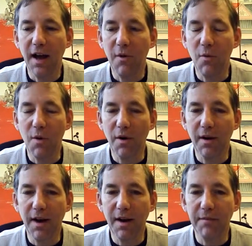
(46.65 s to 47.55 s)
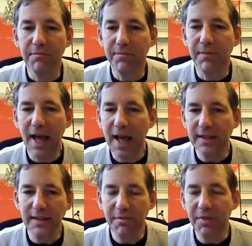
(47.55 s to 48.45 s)
or add
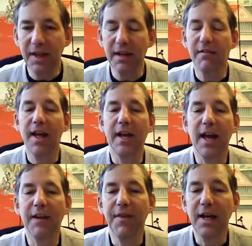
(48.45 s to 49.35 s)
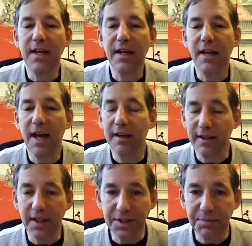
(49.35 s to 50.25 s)
something in, that kind of idea, and it
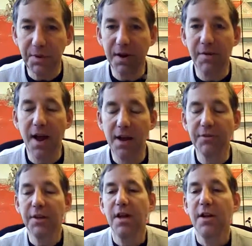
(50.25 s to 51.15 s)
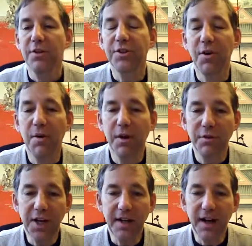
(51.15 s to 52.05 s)
gets spread around. So go
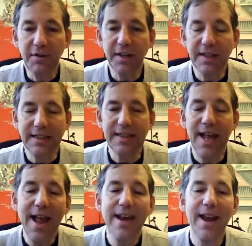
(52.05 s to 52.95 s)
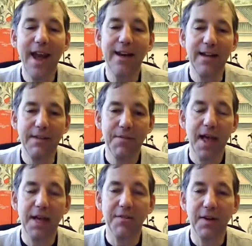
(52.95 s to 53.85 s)
check it out. It's $10.90,
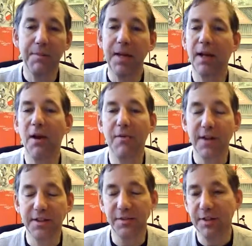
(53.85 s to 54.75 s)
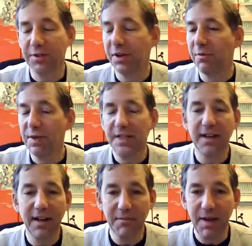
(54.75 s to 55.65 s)
and you've got PLR rights to it, so you can resell
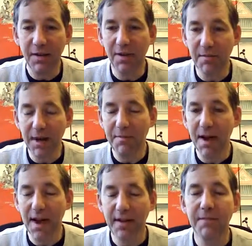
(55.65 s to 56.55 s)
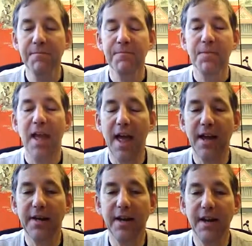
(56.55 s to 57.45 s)
it and make all your money back.
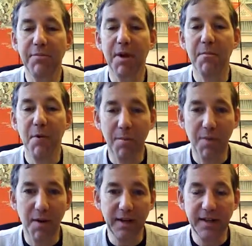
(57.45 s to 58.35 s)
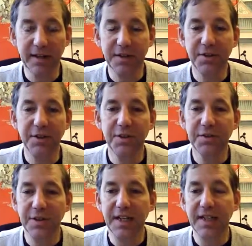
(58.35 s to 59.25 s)
And probably more importantly is you can use
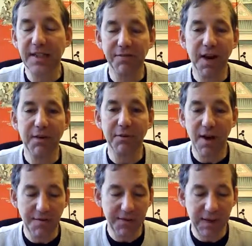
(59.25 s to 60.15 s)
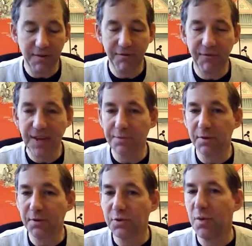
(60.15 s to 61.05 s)
it to get some viral traffic out of Facebook,
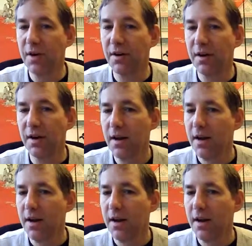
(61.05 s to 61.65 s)
Twitter,